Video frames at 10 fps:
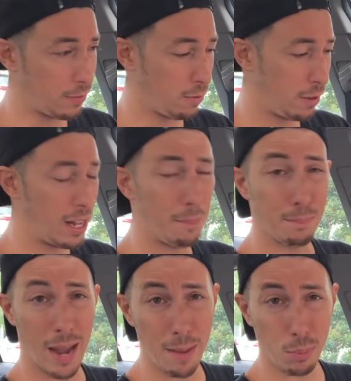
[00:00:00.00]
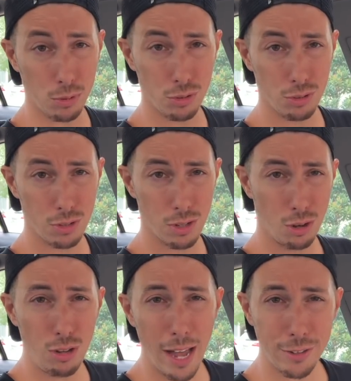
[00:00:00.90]
to fill out papers.
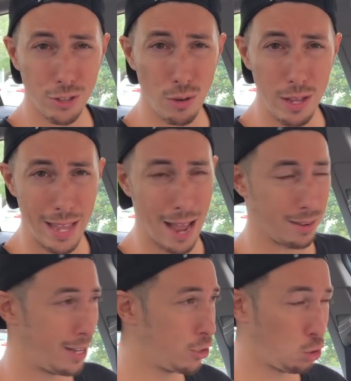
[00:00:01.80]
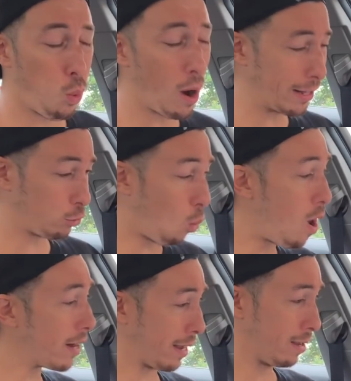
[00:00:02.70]
Who likes doing that? It's
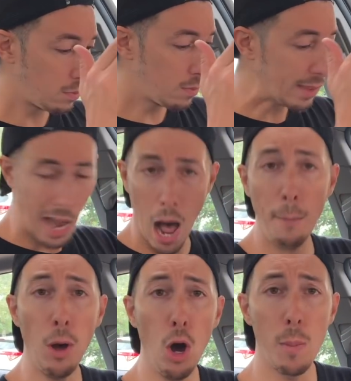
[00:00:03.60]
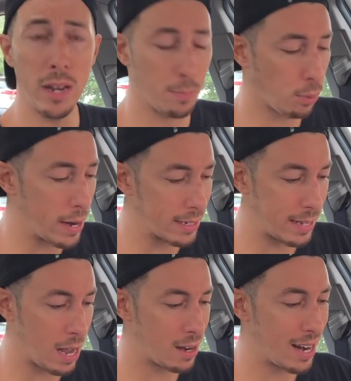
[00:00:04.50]
2020. I'm hoping it breaks
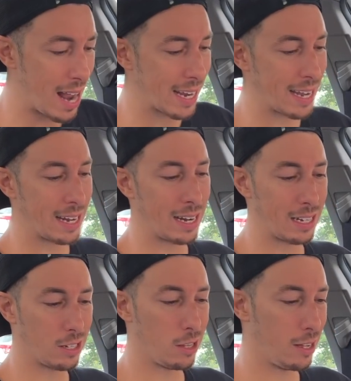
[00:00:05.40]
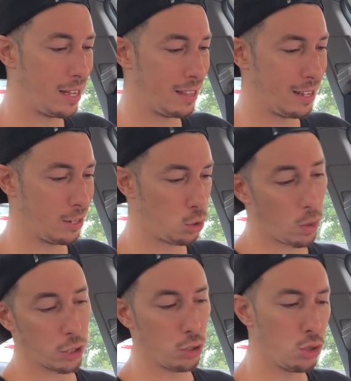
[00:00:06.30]
down and I can get into the
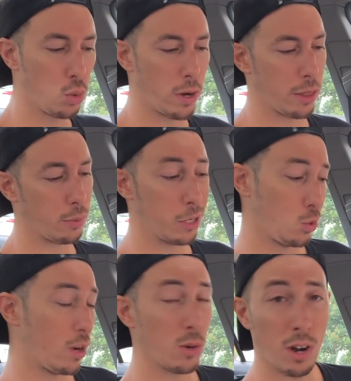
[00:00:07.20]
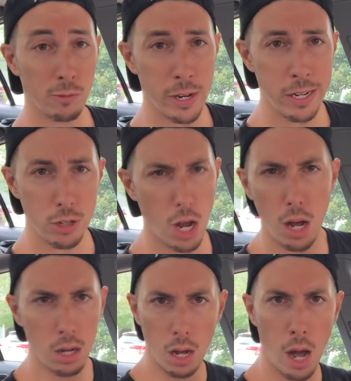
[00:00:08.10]
22, 23, 21 range.
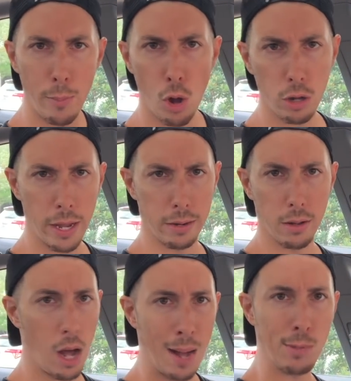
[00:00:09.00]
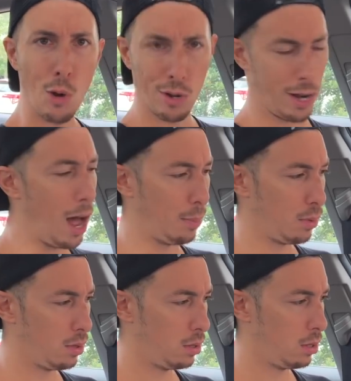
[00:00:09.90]
I'm all in. I'm loading up.
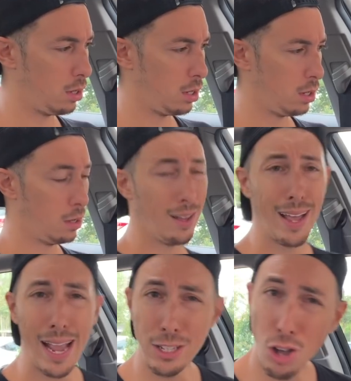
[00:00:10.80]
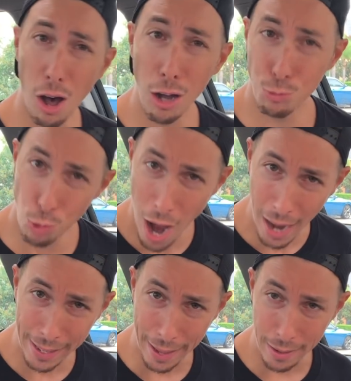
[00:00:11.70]
It's called
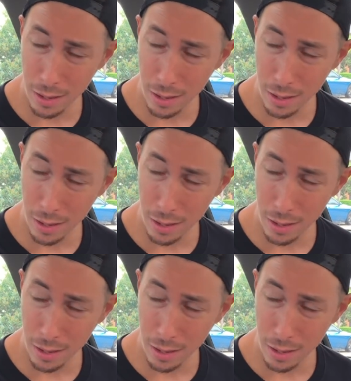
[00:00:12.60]
Rocket.